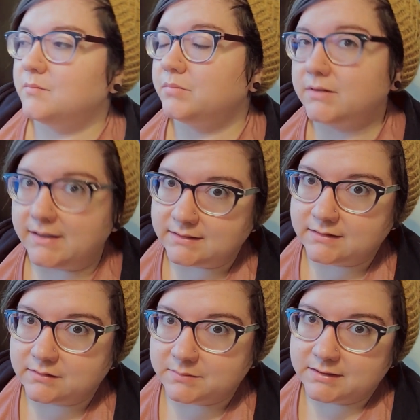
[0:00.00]
Played a
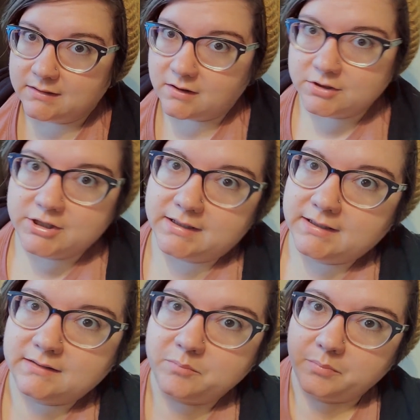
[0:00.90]
little bit of yarn
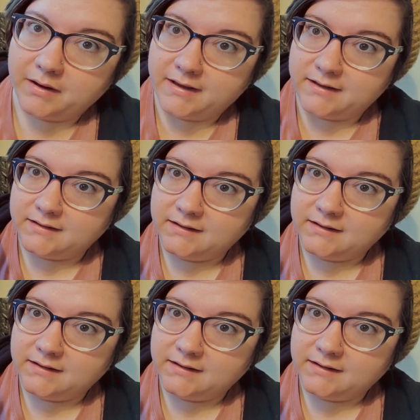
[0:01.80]
chicken, but